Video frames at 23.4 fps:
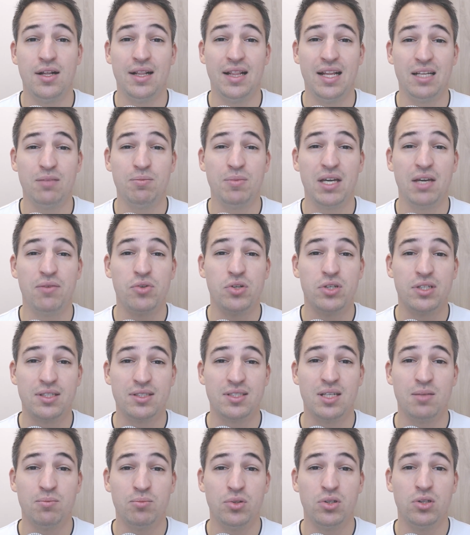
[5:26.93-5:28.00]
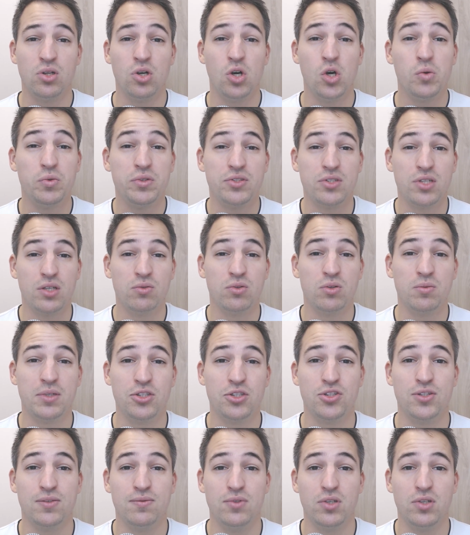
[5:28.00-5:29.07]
Let me give you an example how this automation